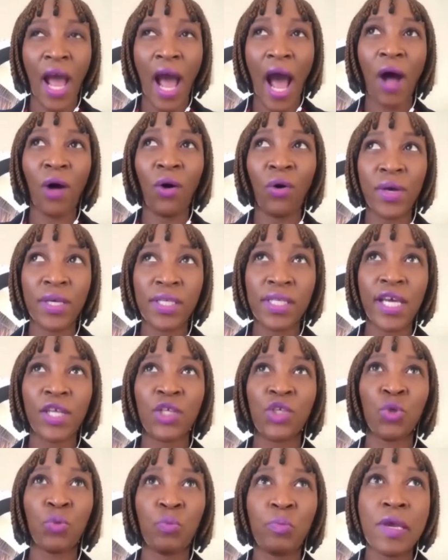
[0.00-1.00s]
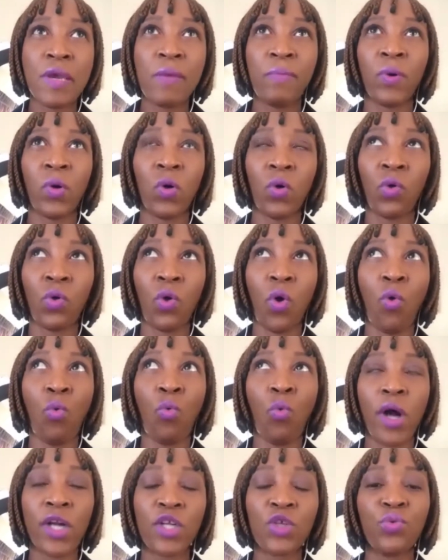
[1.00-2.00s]
I always say to people,
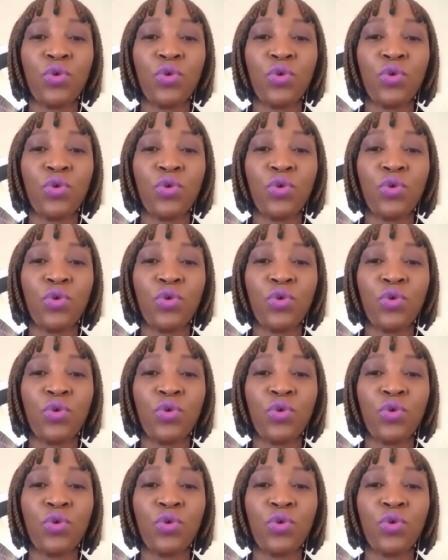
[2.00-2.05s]
what